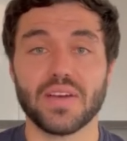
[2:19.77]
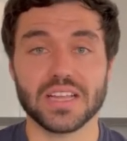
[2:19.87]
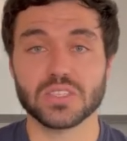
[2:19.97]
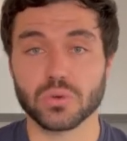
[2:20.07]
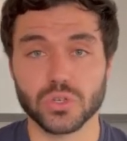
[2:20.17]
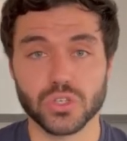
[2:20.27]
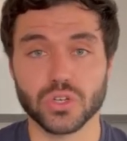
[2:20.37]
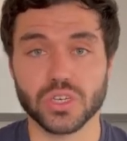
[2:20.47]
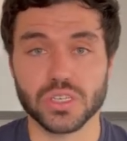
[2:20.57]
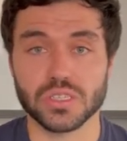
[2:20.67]
fats or
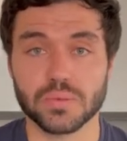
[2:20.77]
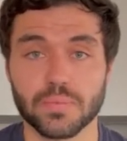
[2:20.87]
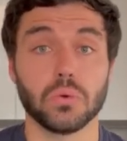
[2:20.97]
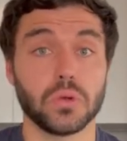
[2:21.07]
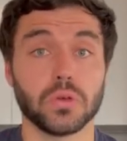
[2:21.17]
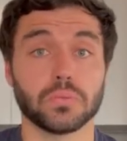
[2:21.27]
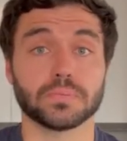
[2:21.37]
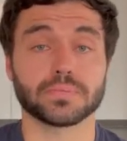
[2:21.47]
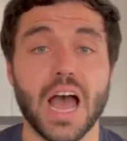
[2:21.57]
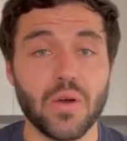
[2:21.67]
sugars. Who knew?
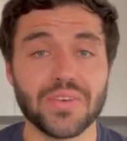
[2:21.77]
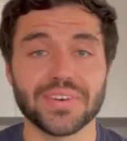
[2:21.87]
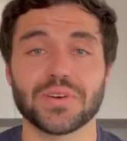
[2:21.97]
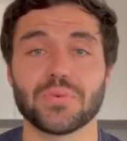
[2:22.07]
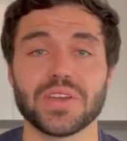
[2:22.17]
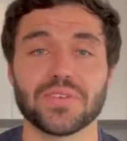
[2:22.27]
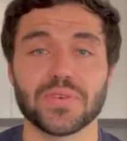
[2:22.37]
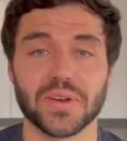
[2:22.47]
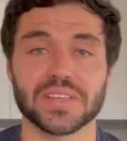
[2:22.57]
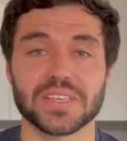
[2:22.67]
However, we are
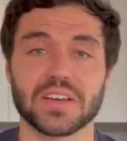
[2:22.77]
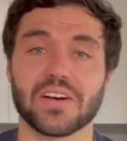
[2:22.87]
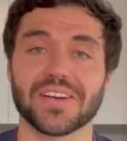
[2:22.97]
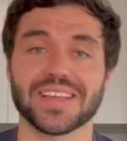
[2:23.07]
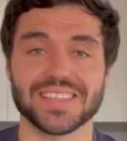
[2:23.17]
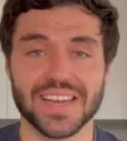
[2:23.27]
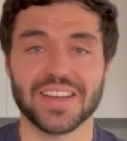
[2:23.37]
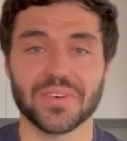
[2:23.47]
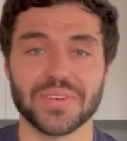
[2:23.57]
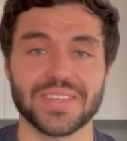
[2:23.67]
focusing on
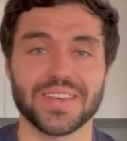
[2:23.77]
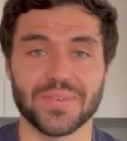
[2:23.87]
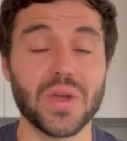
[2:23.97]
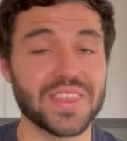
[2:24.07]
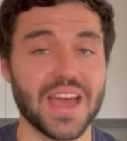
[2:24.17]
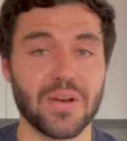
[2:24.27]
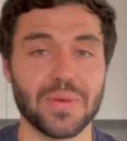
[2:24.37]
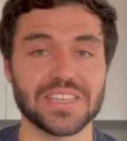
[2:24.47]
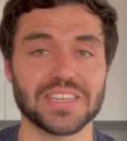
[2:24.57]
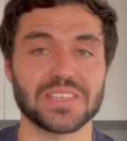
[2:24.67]
Italian cuisine where the
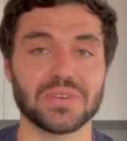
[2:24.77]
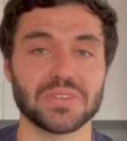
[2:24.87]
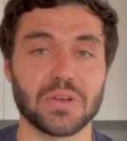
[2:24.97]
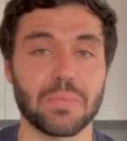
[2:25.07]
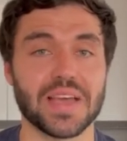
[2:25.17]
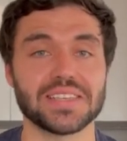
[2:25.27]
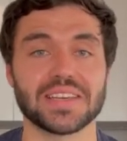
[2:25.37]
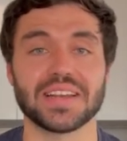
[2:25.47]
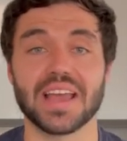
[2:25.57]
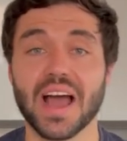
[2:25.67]
aromatics used are
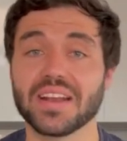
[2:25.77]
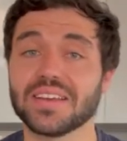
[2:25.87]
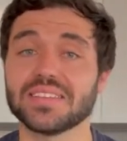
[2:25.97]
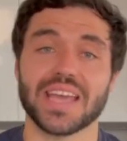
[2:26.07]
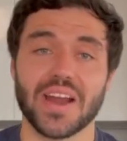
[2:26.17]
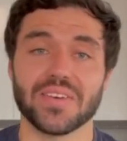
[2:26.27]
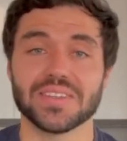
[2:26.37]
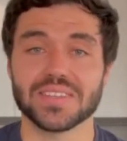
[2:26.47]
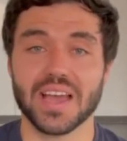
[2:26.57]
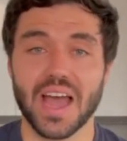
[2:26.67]
basically onions,
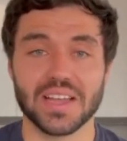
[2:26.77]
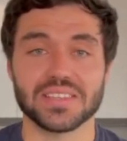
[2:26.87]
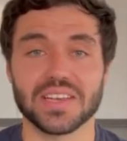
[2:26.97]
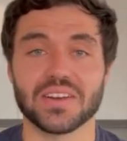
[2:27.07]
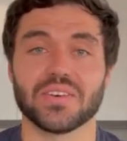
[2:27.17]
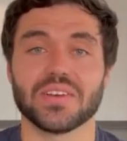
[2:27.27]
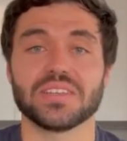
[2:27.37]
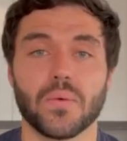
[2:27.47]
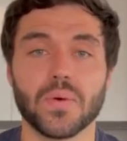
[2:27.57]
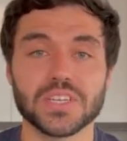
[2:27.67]
carrots and
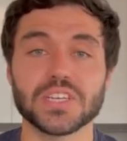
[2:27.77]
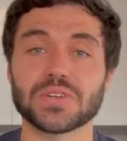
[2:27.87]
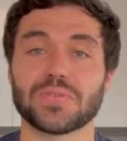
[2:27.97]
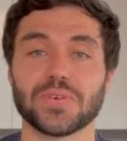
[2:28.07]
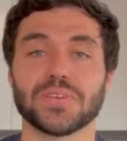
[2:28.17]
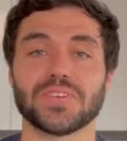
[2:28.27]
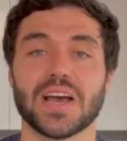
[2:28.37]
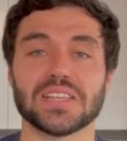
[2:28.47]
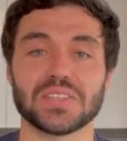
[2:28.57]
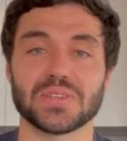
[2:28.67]
celeries, which is referred to
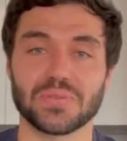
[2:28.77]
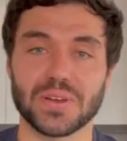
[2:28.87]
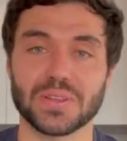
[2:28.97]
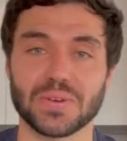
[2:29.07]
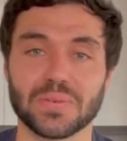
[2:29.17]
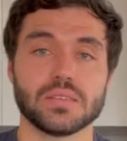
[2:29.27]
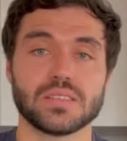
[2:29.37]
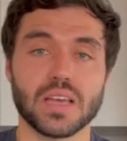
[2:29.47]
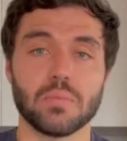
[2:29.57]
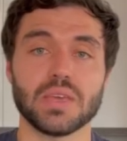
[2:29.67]
as a sofrito.
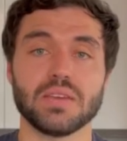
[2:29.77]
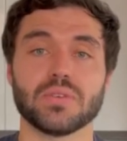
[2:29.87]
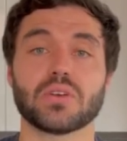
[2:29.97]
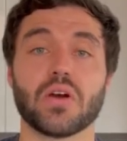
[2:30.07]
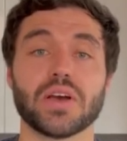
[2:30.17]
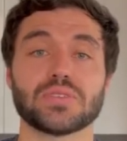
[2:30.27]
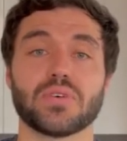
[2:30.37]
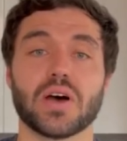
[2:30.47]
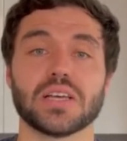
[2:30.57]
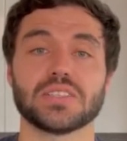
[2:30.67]
Some even go as
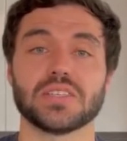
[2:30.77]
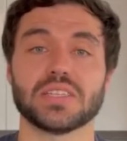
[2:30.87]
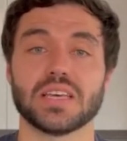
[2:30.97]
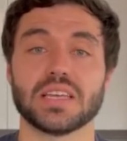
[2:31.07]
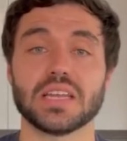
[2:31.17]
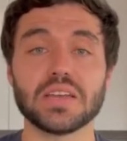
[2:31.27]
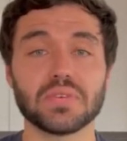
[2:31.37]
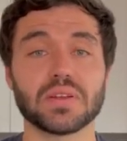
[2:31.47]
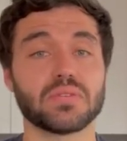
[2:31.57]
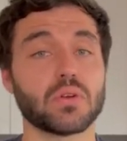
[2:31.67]
far as to say that
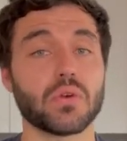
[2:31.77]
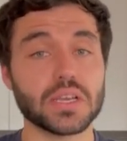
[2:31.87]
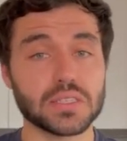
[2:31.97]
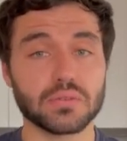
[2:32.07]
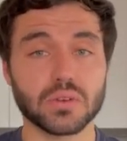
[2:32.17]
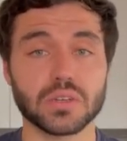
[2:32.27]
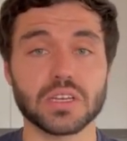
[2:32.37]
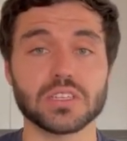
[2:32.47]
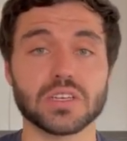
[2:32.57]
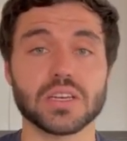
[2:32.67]
even if the rest of your
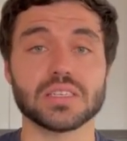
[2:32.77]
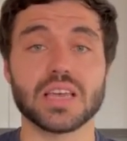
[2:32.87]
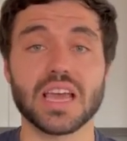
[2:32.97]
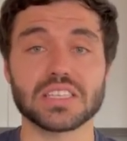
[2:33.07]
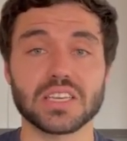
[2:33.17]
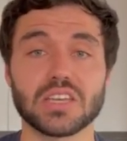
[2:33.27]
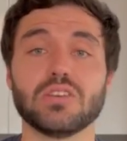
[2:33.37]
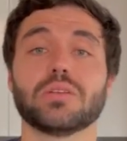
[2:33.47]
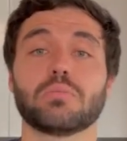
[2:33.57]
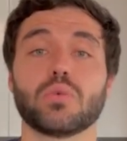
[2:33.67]
dish is
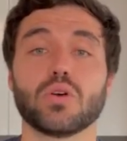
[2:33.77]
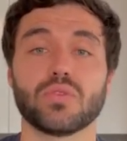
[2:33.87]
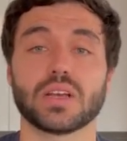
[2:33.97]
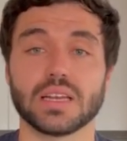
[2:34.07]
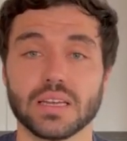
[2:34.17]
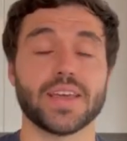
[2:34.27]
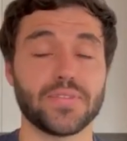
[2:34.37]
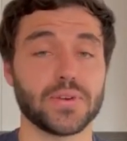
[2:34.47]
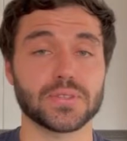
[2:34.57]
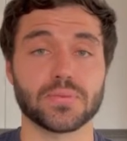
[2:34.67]
executed perfectly,
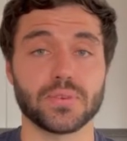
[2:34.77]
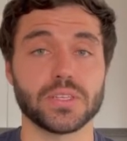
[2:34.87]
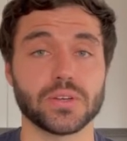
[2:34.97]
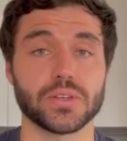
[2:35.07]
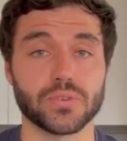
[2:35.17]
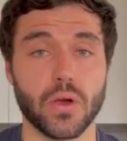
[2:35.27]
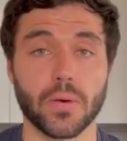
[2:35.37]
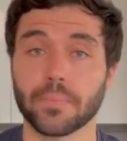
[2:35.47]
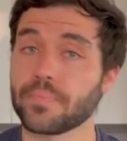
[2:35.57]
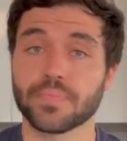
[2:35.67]
if your sofrito is
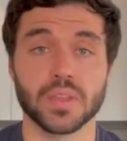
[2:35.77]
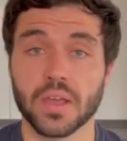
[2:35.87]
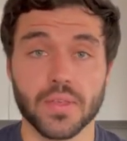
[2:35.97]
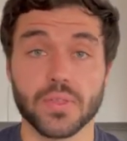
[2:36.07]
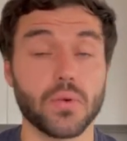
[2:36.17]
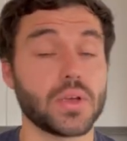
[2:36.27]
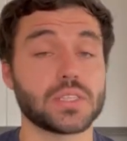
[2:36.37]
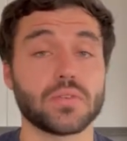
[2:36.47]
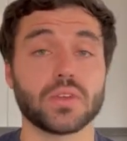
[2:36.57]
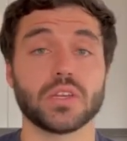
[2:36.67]
wrong, the
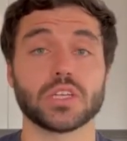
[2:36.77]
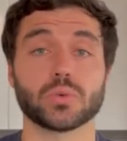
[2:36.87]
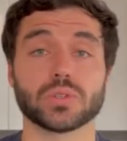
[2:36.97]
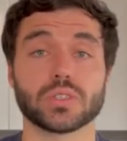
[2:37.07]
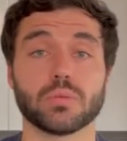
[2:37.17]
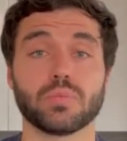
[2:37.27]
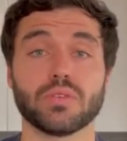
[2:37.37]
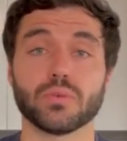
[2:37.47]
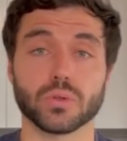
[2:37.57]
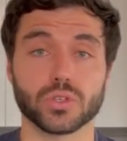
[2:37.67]
rest of your dish will simply
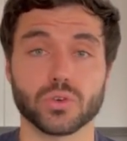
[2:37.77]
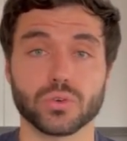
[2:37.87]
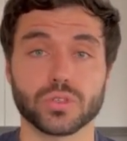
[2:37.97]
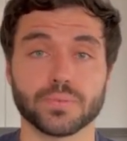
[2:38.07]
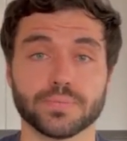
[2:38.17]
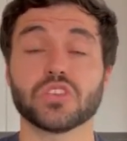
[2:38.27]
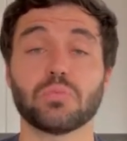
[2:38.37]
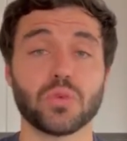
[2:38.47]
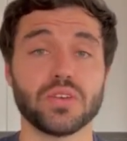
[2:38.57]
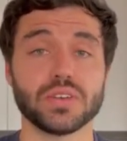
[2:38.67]
fall short. So
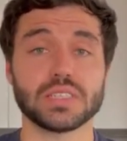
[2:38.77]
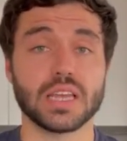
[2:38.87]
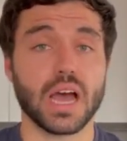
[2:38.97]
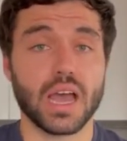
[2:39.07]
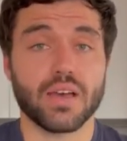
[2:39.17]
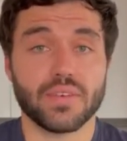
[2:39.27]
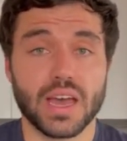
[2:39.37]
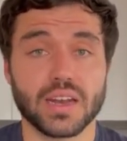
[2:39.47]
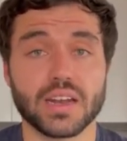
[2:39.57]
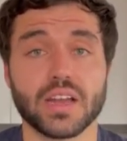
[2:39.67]
previously I have
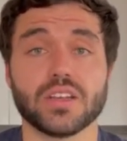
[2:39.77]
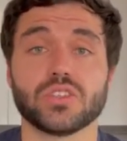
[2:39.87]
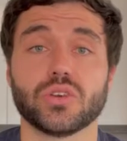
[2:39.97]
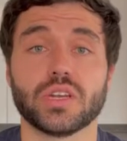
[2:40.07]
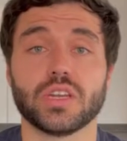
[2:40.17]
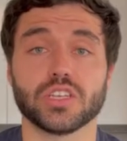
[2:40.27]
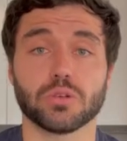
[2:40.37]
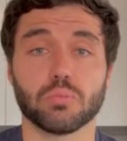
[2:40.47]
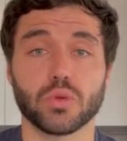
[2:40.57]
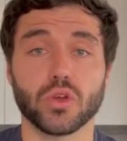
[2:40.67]
added onion to a
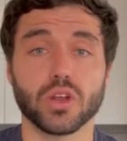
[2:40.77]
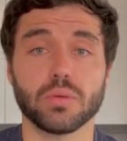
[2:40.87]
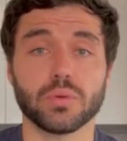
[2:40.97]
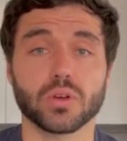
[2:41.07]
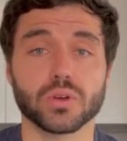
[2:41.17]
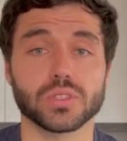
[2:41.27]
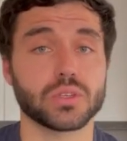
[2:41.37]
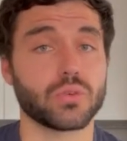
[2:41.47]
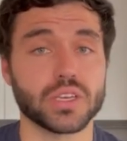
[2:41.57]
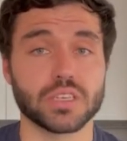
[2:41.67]
dish purely because
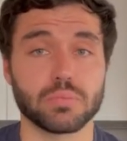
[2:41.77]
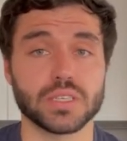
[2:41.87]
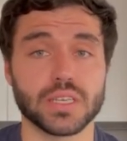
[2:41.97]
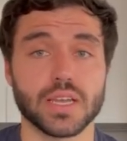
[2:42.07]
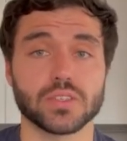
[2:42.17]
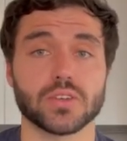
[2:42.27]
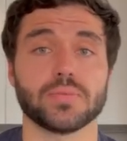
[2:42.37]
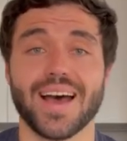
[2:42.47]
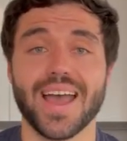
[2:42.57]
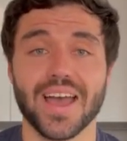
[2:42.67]
the recipe said so.
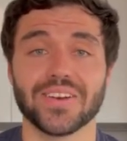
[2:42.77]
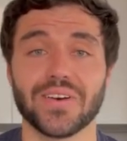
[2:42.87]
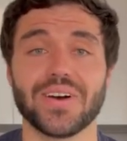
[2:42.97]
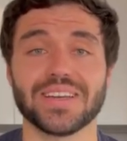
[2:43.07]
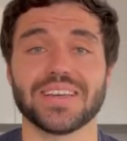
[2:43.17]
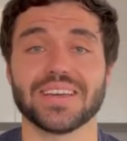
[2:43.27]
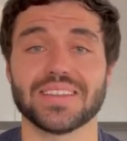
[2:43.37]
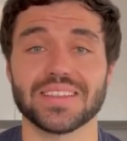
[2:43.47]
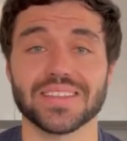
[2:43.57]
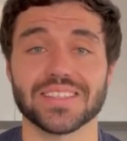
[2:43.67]
I had no idea
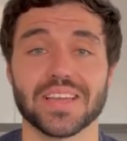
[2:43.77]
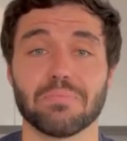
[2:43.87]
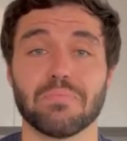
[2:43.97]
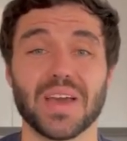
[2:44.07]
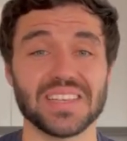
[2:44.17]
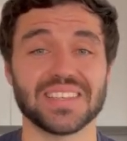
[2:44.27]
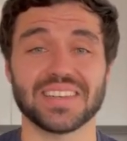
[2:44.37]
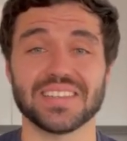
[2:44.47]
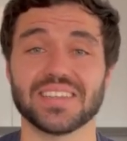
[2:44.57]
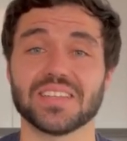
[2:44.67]
that this step
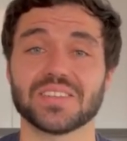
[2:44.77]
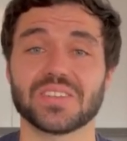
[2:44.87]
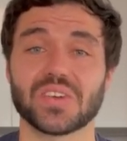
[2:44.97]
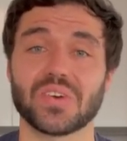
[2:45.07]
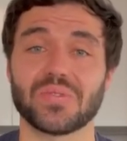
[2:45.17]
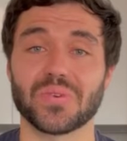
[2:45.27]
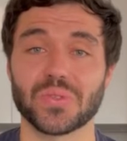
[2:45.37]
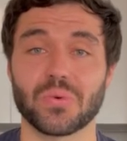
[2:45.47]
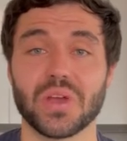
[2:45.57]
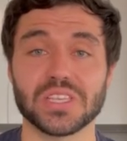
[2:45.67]
basically sets the tone for
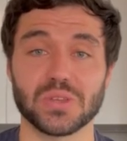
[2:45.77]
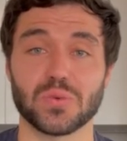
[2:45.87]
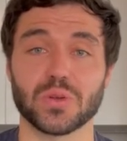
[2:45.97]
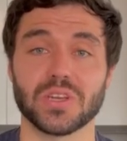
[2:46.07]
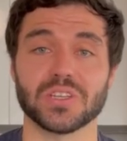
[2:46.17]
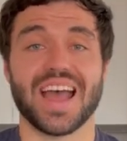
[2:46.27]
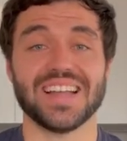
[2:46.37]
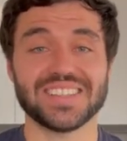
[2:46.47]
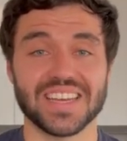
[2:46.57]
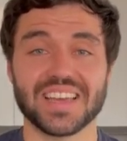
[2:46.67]
the rest of your dish,
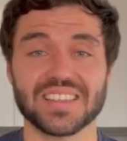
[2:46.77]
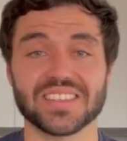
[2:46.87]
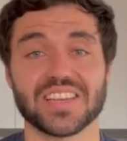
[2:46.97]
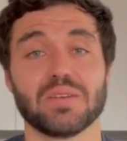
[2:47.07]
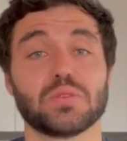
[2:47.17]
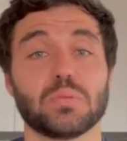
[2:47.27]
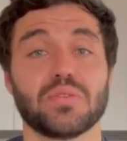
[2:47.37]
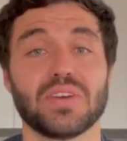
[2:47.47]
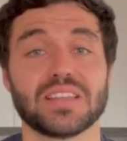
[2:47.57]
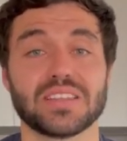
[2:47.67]
and taking the time to
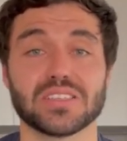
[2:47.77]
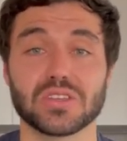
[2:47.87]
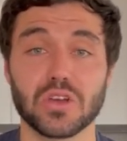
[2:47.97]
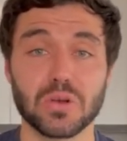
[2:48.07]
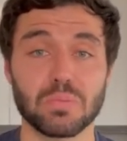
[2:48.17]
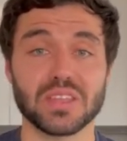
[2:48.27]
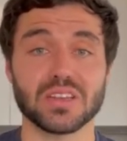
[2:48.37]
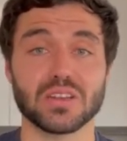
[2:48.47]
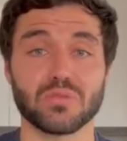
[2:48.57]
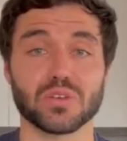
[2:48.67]
perfect this could be the
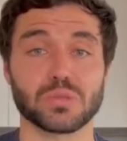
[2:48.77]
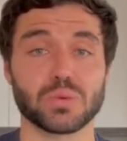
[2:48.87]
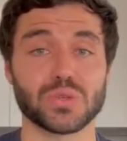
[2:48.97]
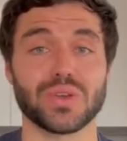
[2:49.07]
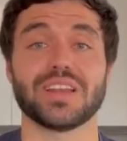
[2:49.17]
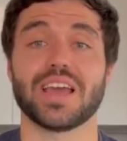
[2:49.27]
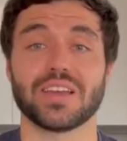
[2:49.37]
difference between a